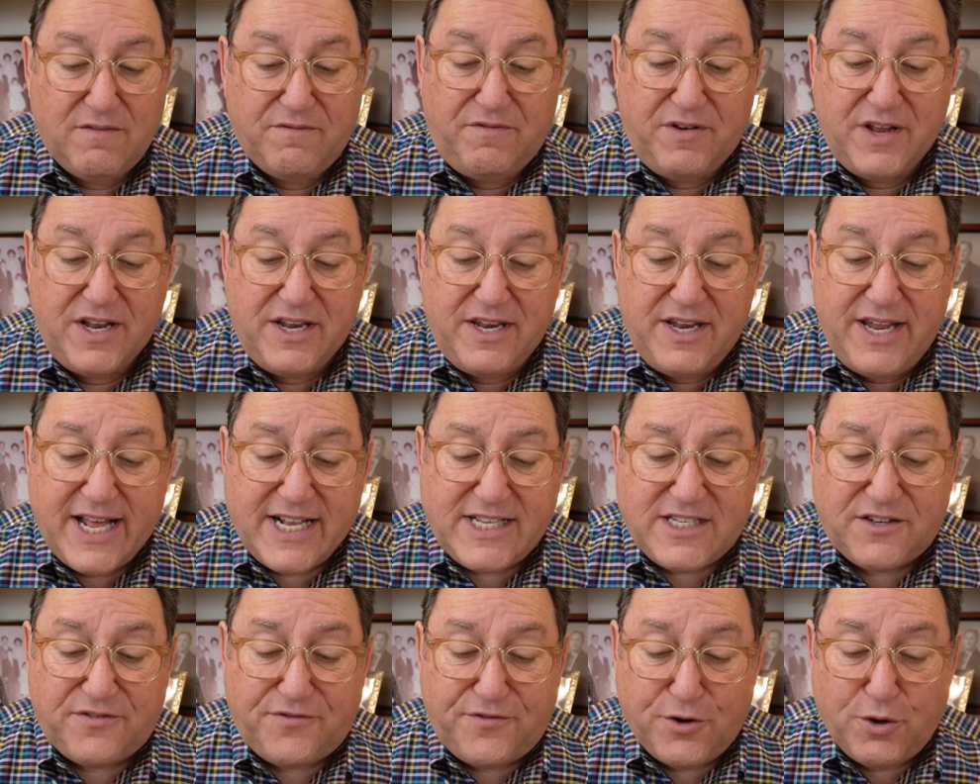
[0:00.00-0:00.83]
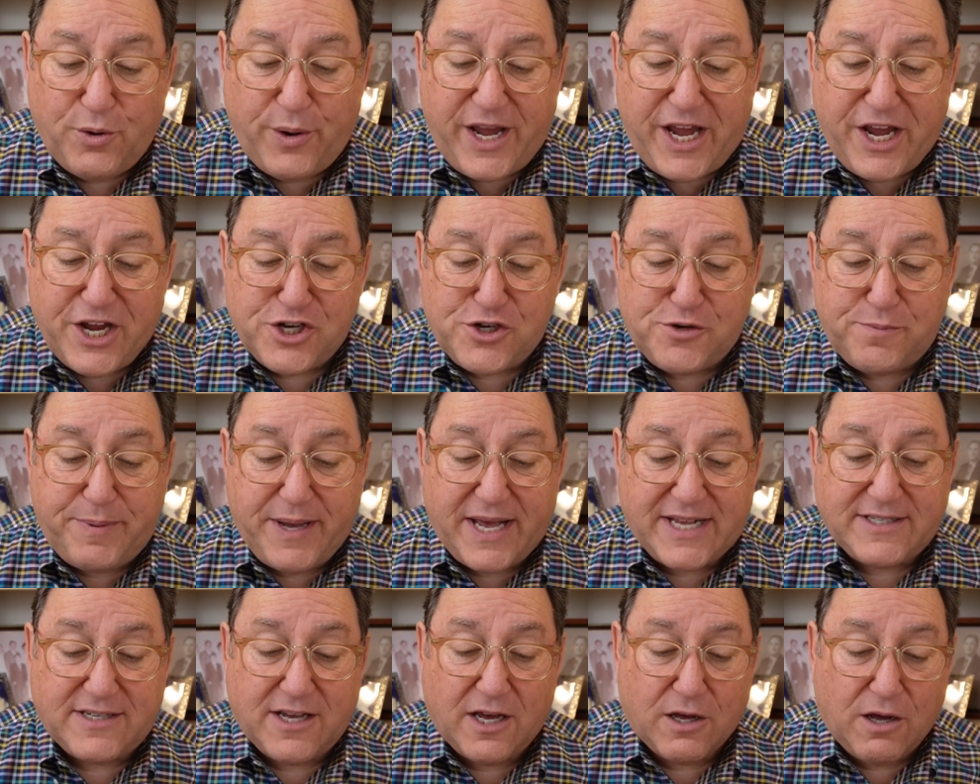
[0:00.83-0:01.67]
V'nitzvu ish
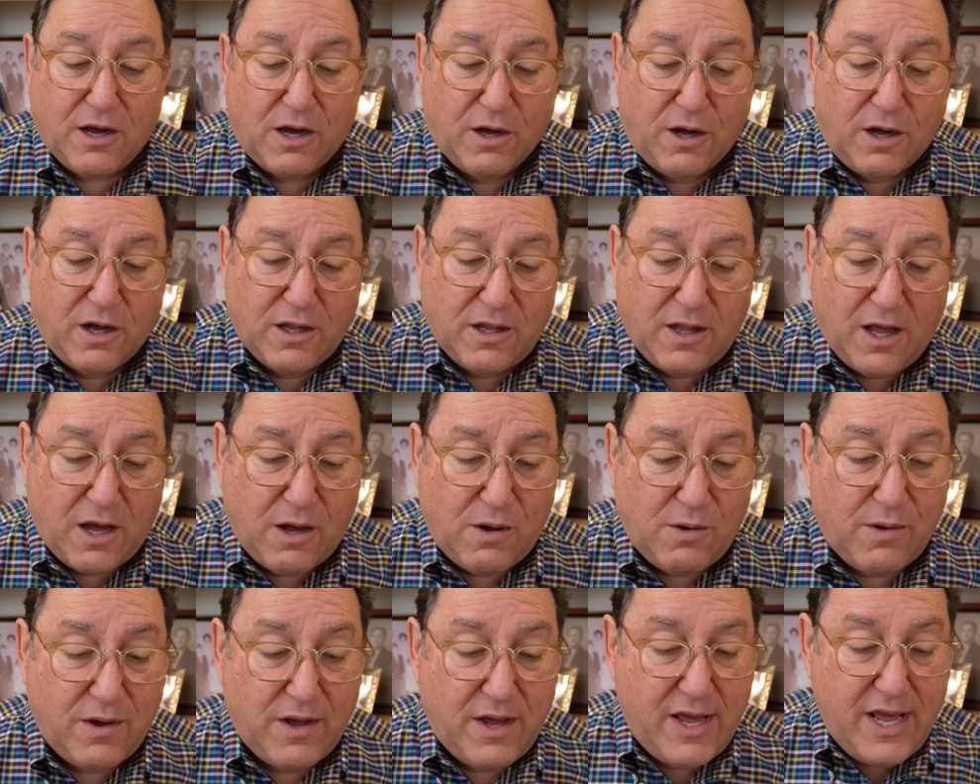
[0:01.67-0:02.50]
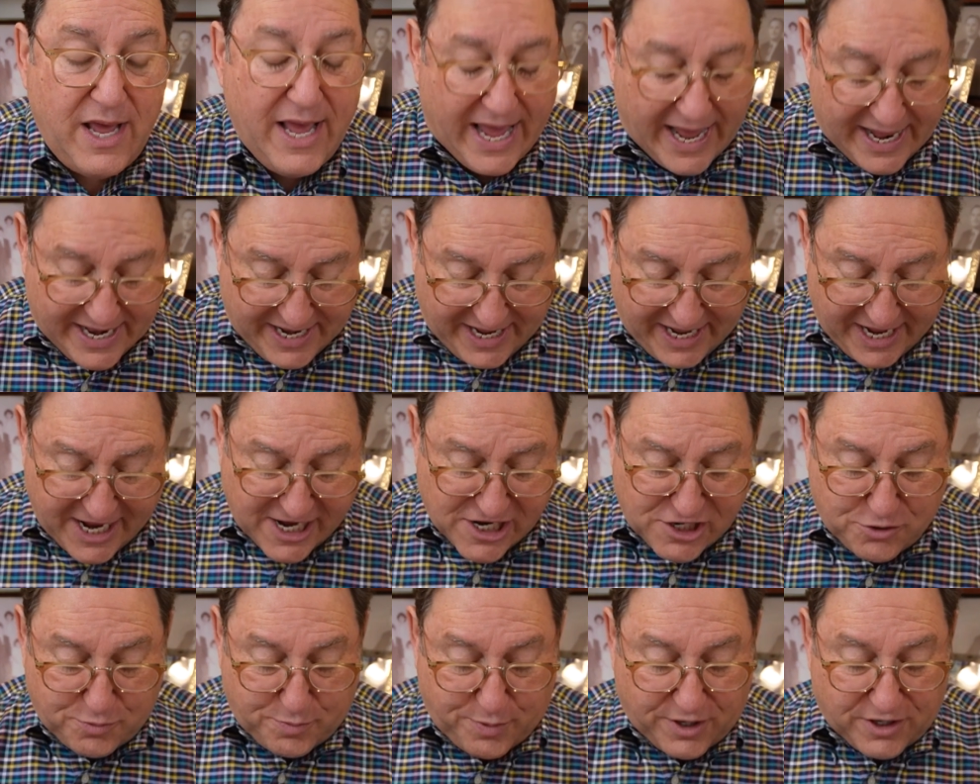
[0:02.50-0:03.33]
pesach ohelo, and
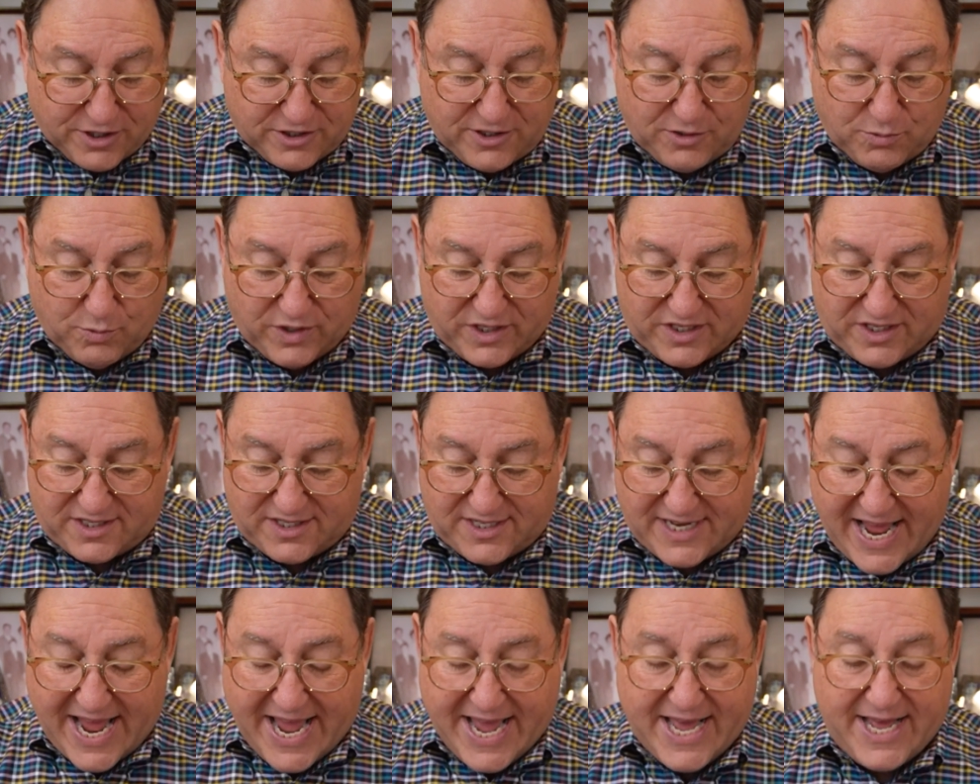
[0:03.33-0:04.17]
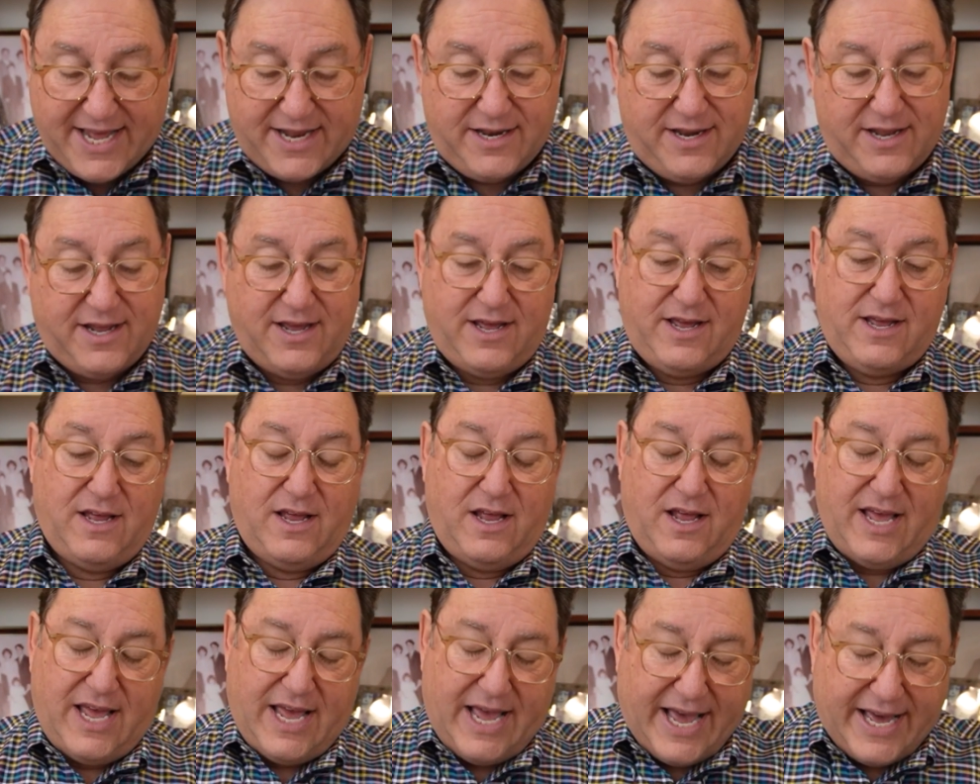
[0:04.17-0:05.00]
each person would stand
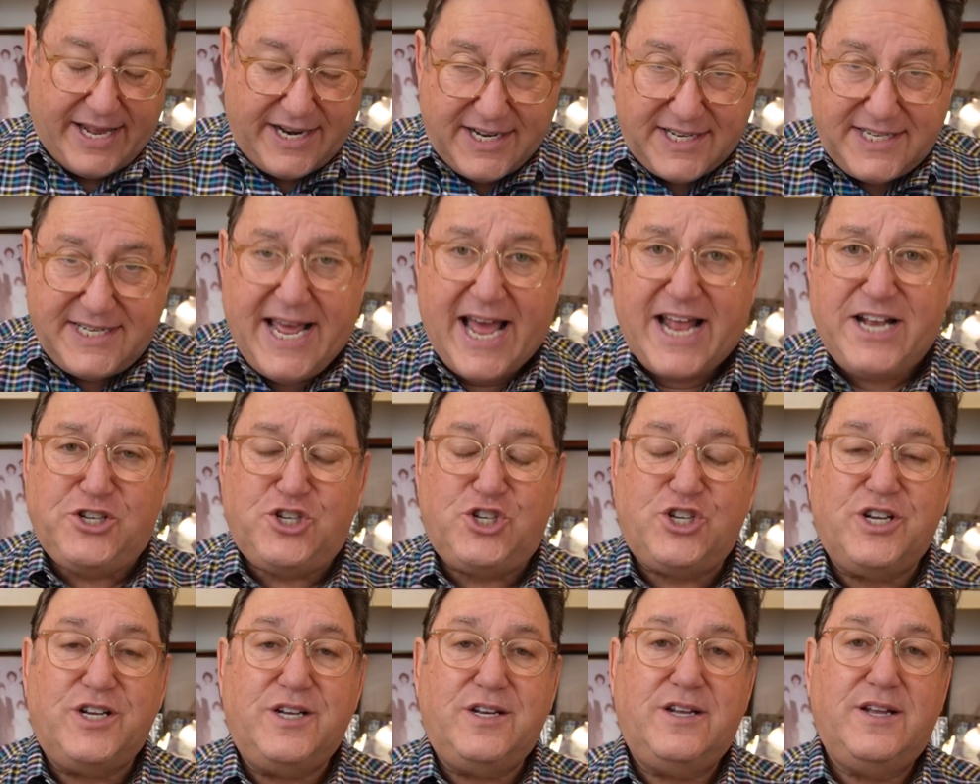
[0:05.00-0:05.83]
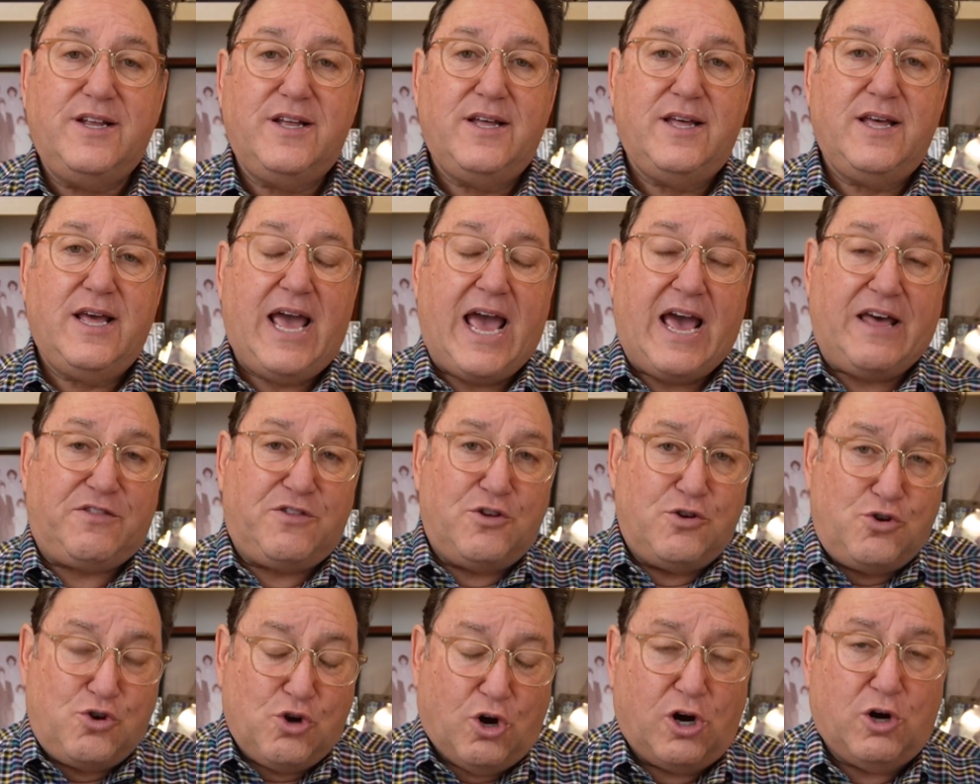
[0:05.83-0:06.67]
at attention at
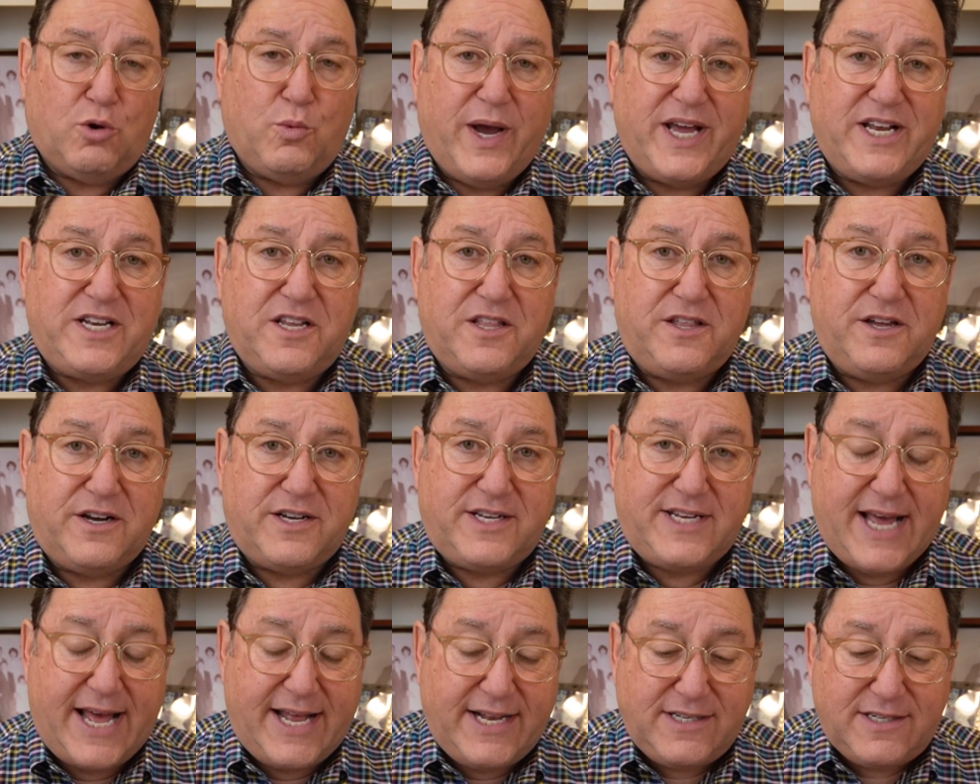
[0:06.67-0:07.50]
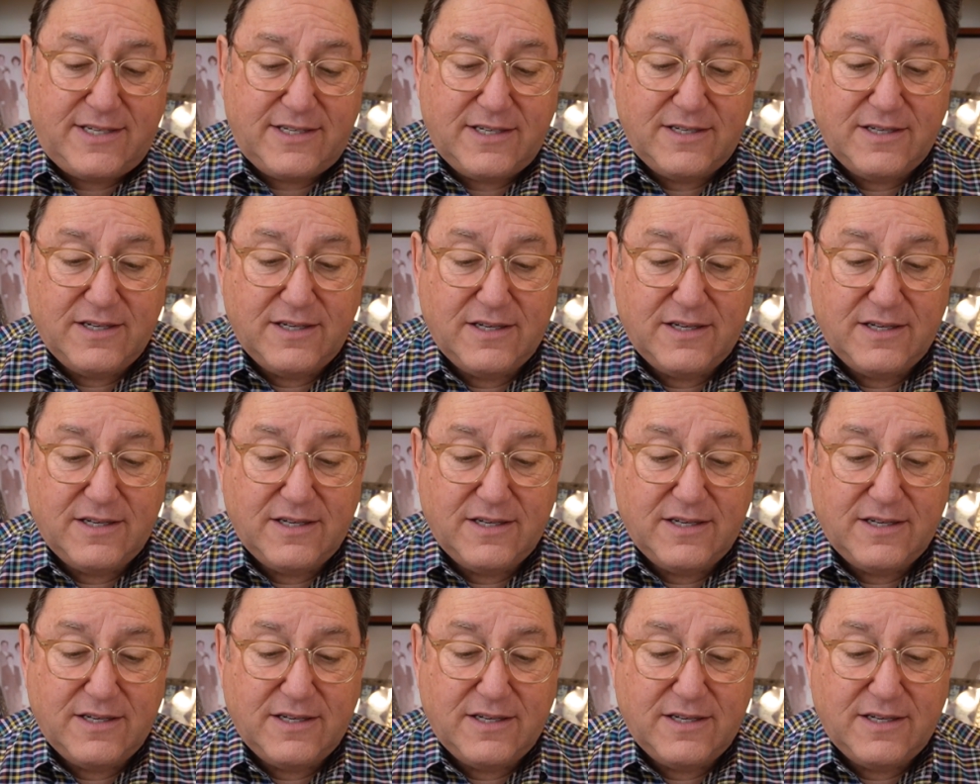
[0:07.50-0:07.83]
the doorway to their tent.